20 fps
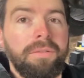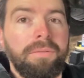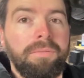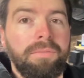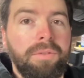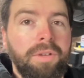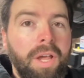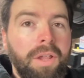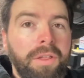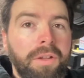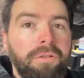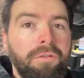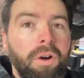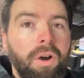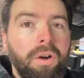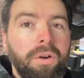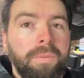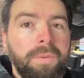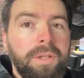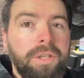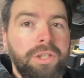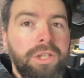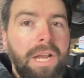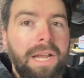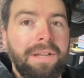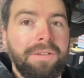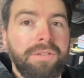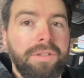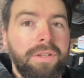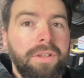nothing wrong with the
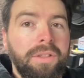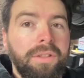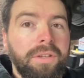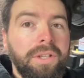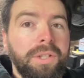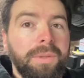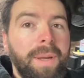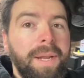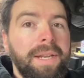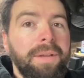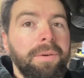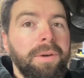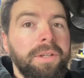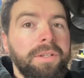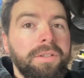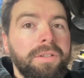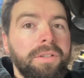shafts in the 320 ones